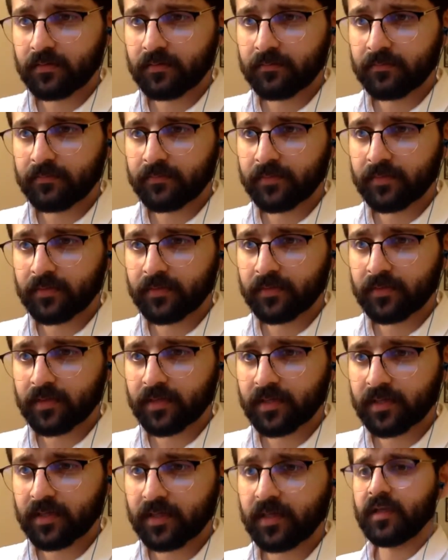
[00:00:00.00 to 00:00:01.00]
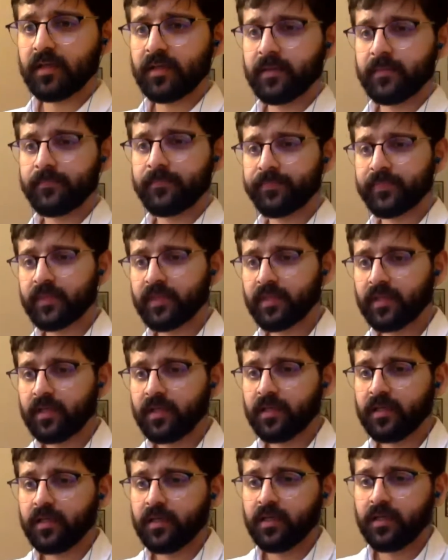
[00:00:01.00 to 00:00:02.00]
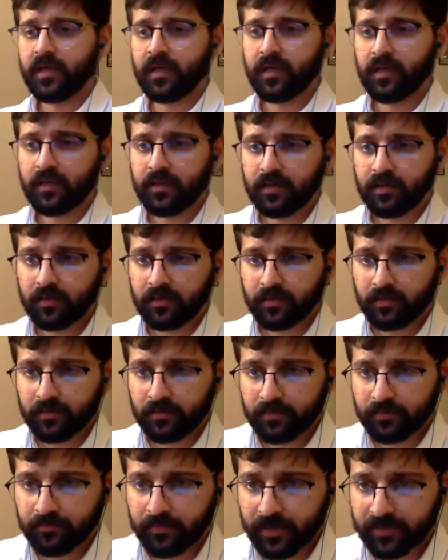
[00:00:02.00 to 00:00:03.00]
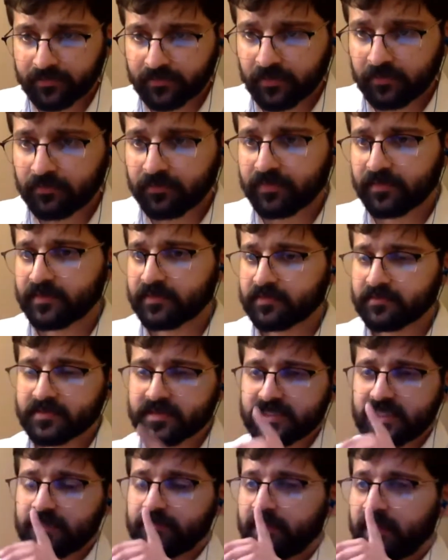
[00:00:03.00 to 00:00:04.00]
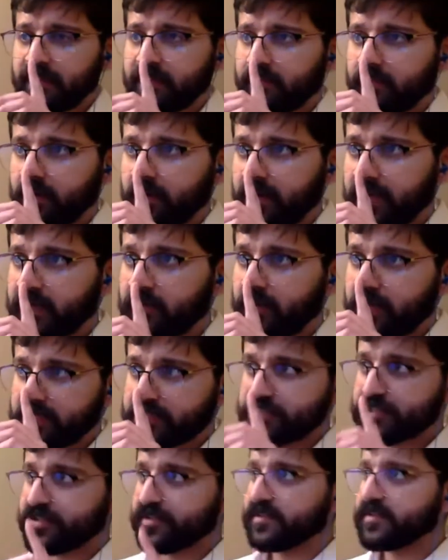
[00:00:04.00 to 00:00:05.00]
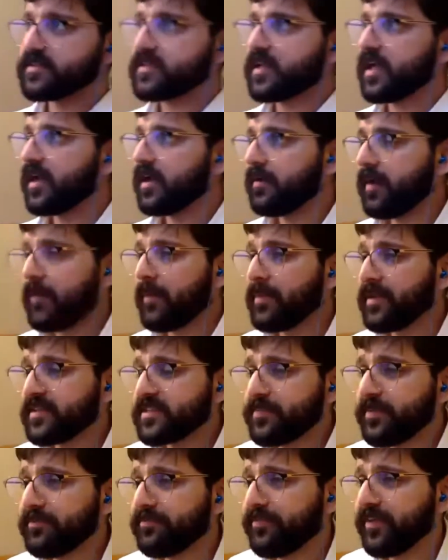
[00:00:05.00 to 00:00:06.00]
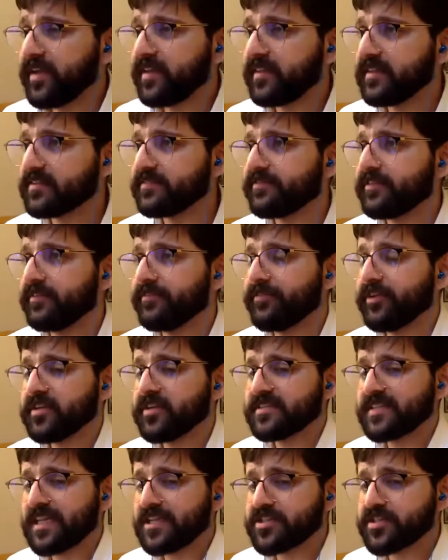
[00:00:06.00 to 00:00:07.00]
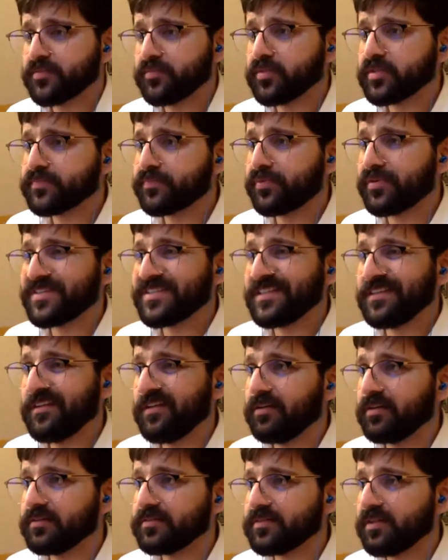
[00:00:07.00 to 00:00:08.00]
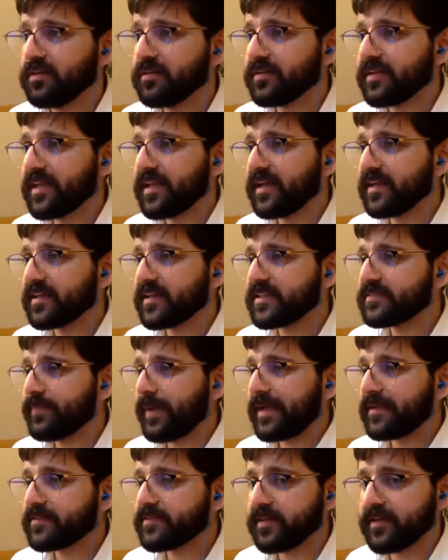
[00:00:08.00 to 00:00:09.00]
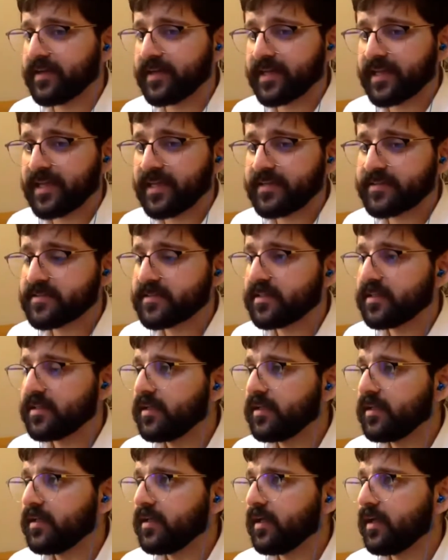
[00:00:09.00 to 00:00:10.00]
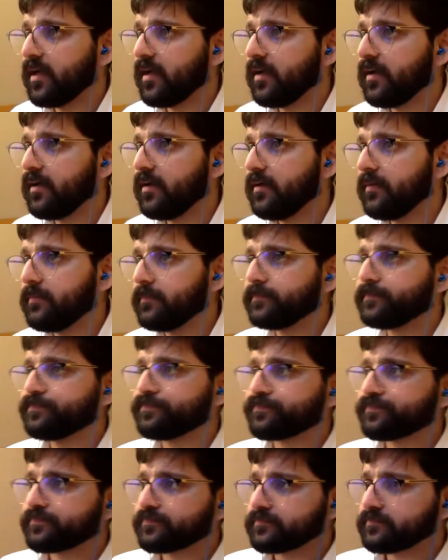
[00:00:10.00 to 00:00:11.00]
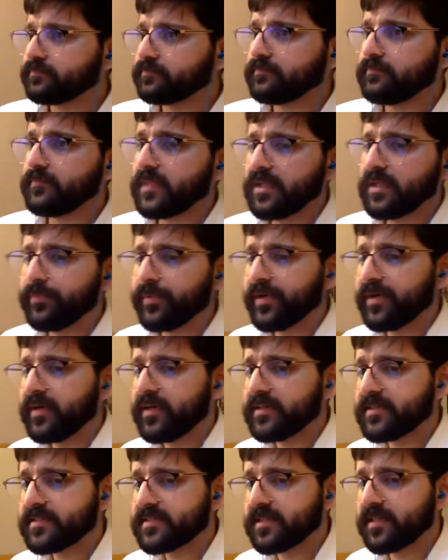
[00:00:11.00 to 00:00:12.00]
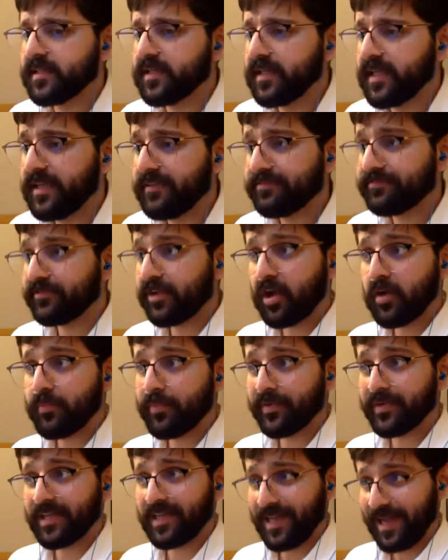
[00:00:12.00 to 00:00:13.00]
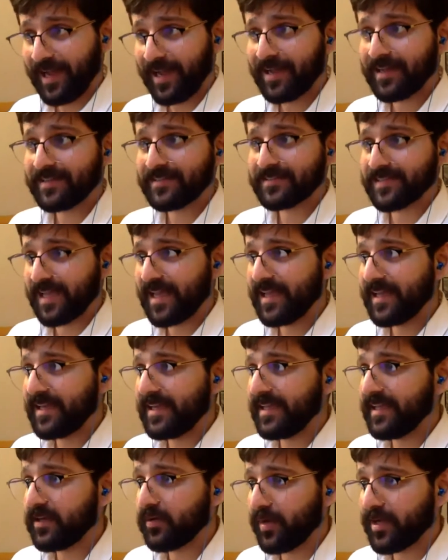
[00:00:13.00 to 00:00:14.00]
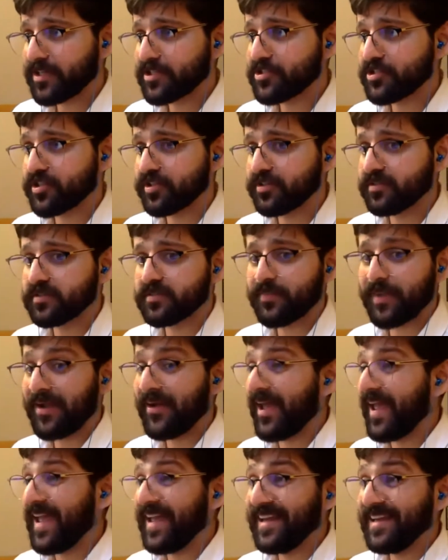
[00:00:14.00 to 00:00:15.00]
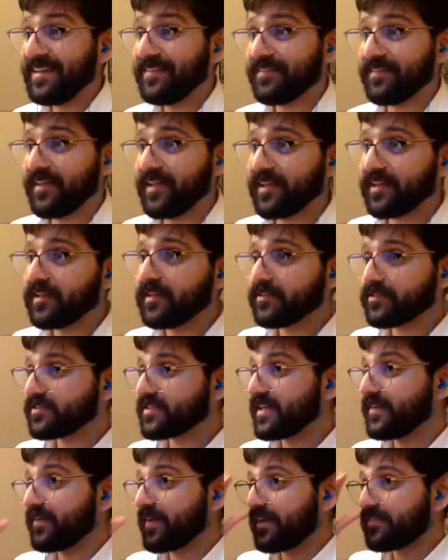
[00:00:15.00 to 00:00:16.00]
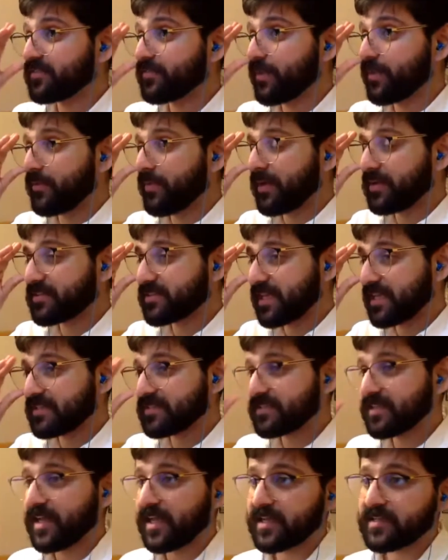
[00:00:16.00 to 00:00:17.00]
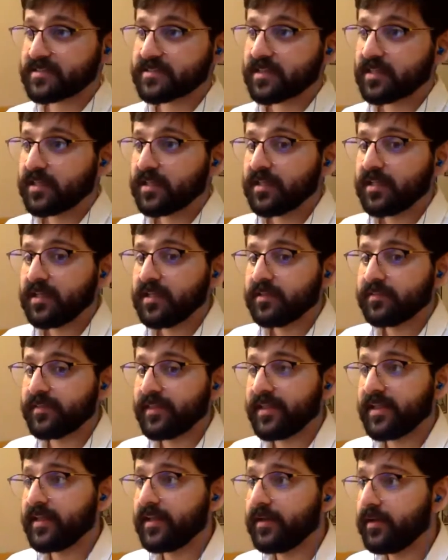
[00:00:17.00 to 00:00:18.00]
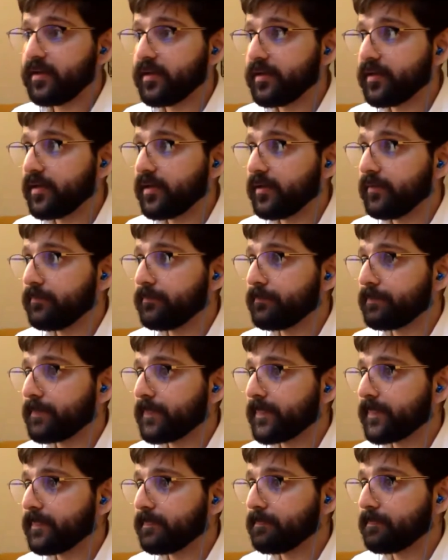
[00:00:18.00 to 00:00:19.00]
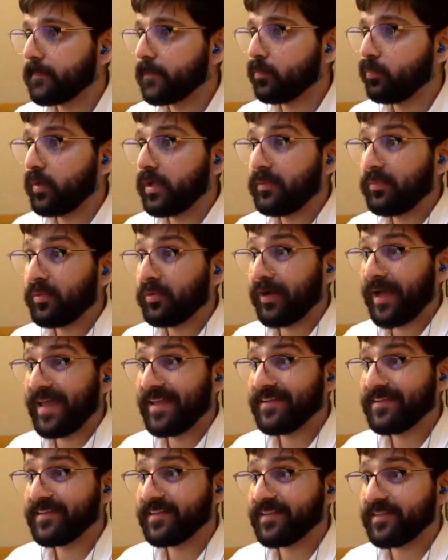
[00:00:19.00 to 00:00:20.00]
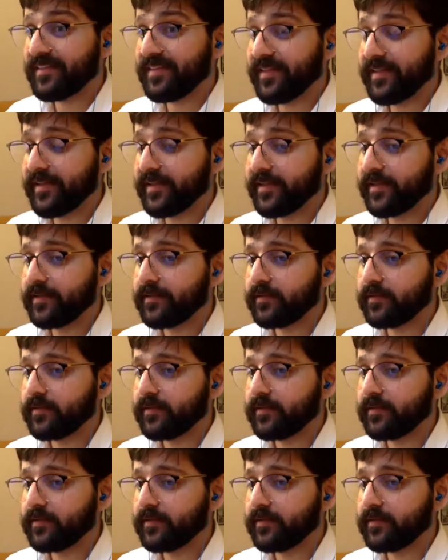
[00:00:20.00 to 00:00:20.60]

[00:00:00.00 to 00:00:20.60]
Okay. I doesn't seem like there are any questions. I mean, to be fair, the first session was pretty long. It was longer than I expected, I guess. But if nobody has any questions about anything, it doesn't even have to be about CSS, then we will end it there.